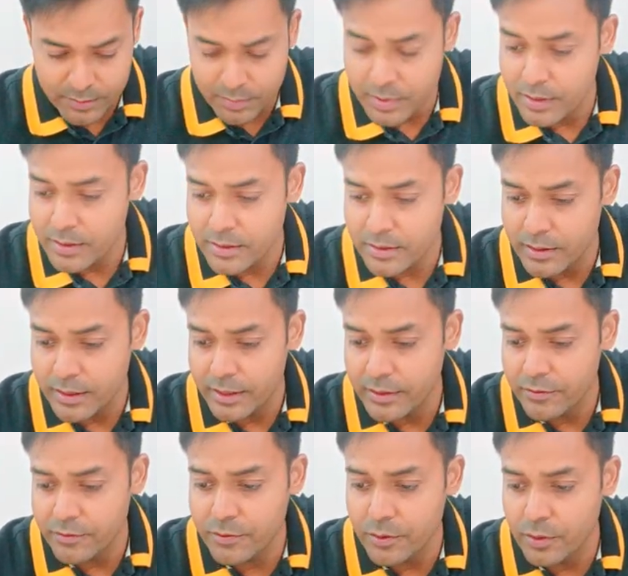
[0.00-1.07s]
plus
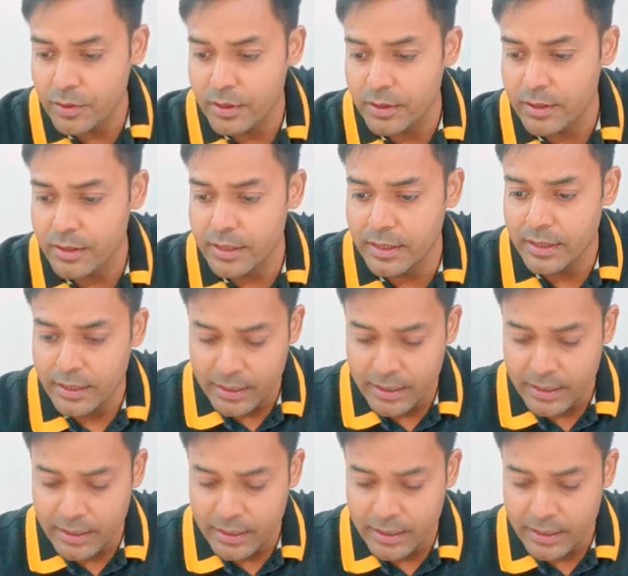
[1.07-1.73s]
3400,